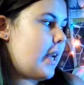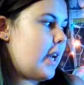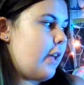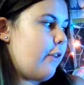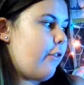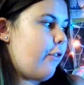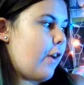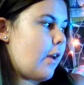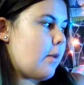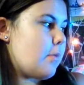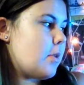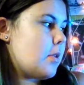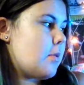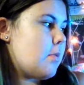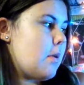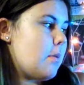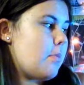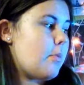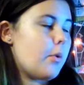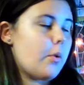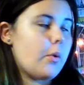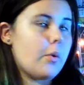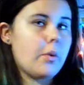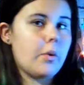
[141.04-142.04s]
any famous
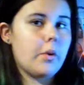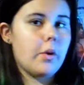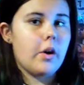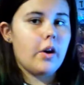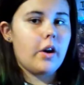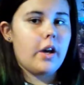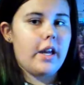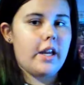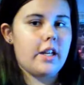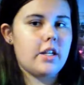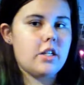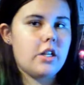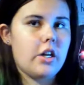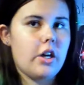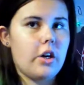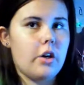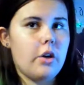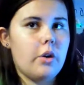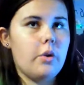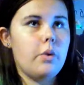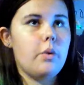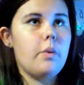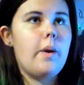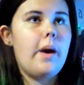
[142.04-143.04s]
people and
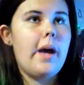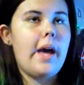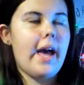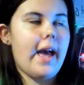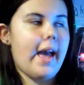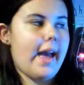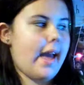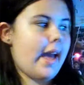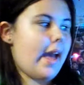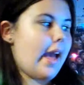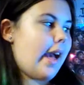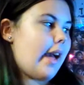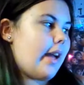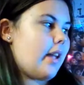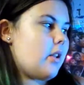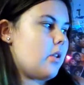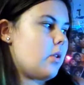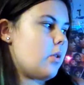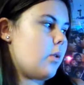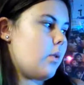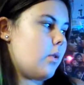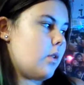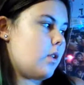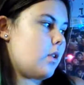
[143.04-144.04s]
who and
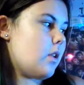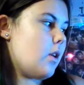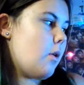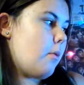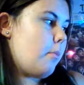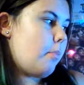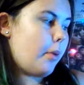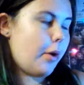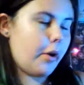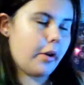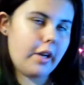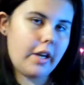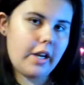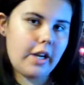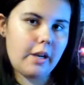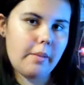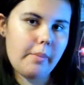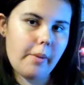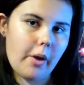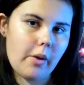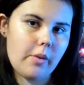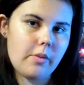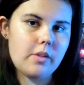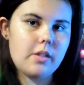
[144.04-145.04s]
also broken any
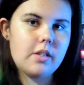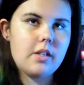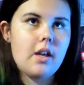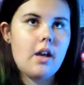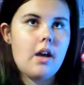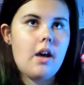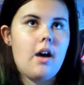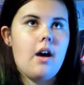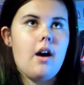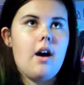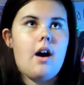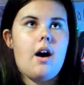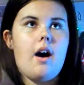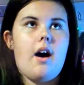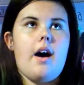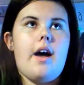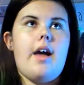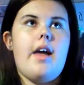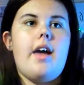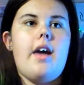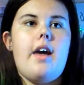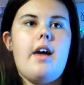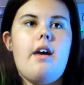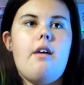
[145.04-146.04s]
bones I
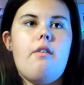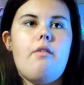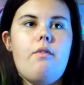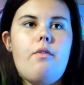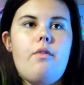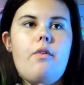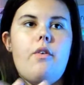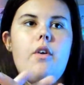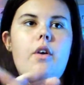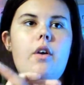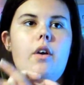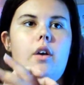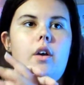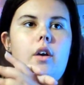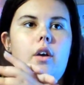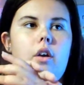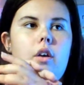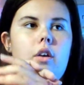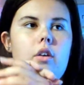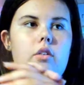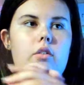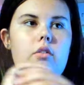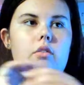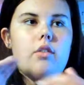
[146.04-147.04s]
have
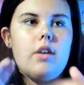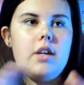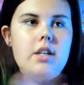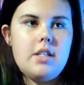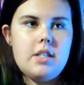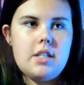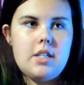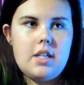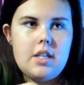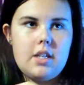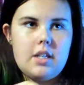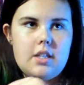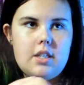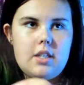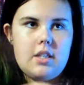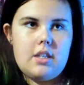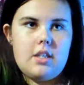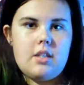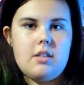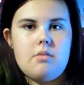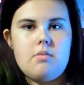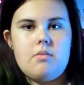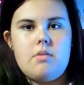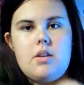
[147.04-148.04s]
green stick to
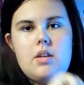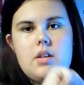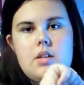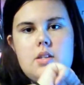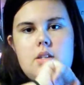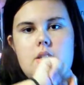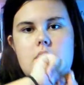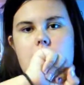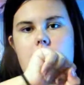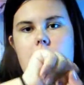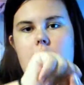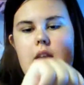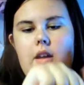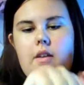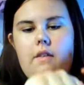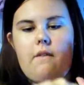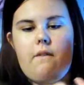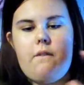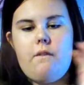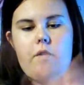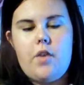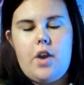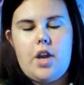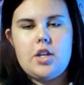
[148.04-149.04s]
this wrist and
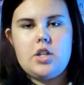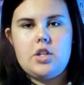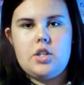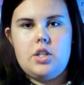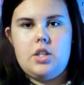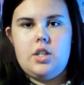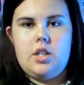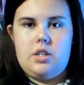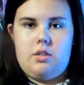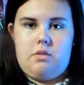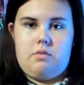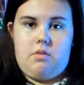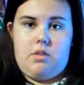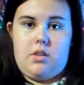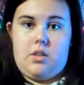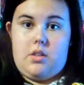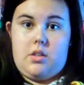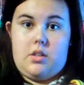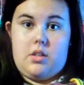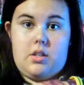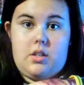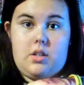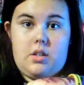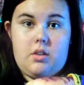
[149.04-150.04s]
fractured this
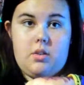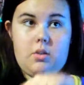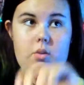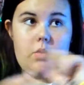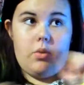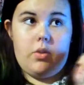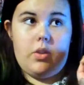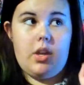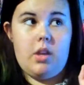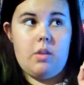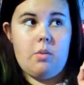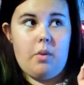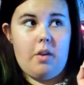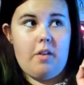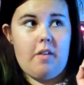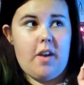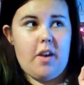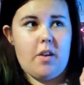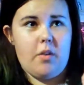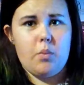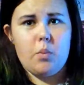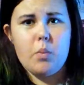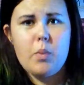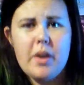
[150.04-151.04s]
wrist. Well, the other way
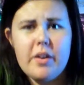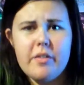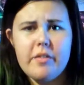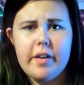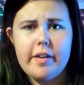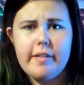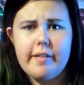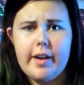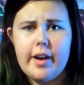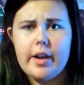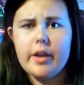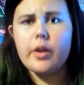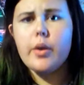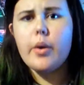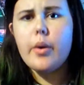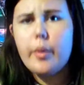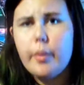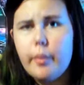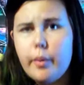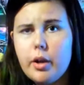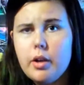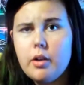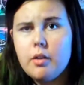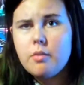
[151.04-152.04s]
around. One way around.
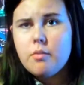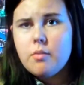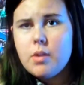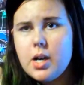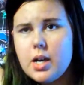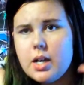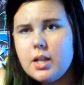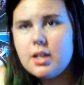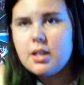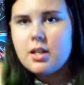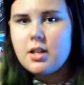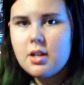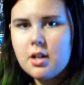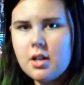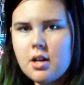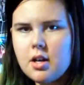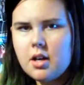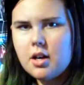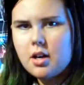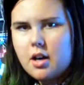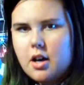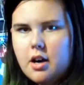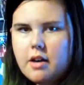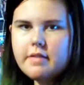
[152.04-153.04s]
One way
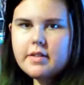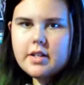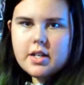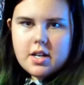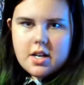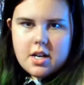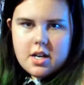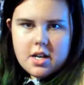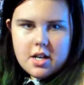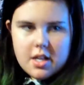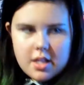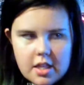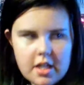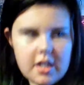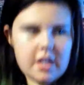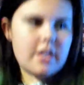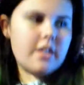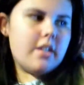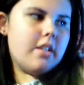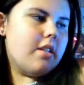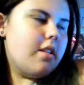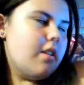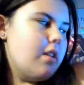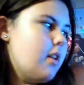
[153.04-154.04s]
or
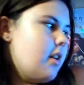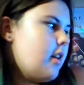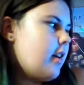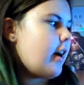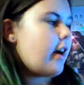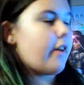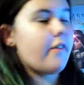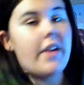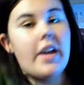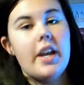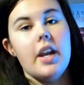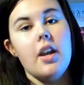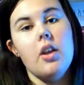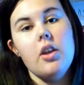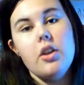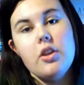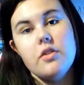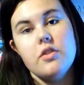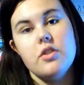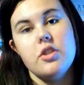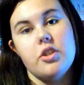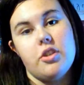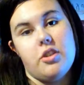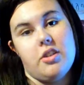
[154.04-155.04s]
another. i had a lot
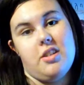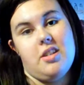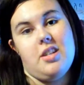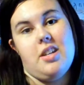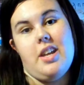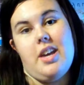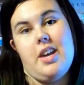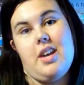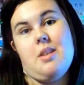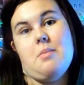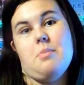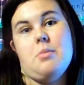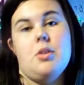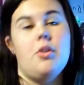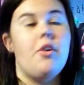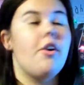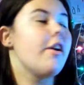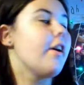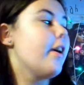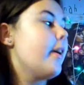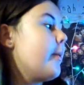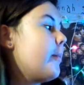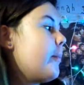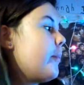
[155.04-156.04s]
of sugar today, I'm
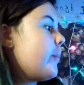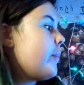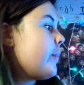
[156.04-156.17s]
sorry.